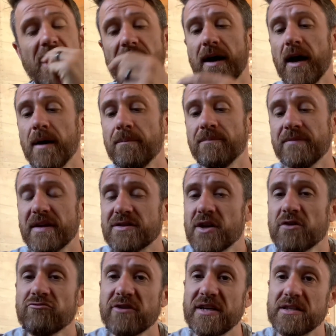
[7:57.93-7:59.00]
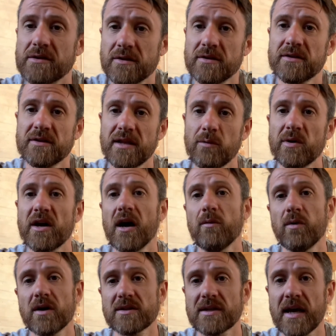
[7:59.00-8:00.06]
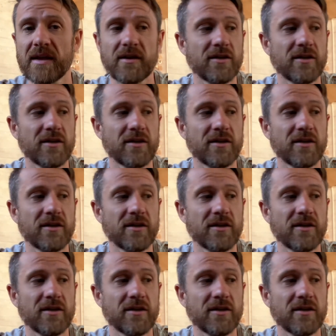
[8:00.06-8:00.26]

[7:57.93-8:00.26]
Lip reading: there's no reason that we can't work together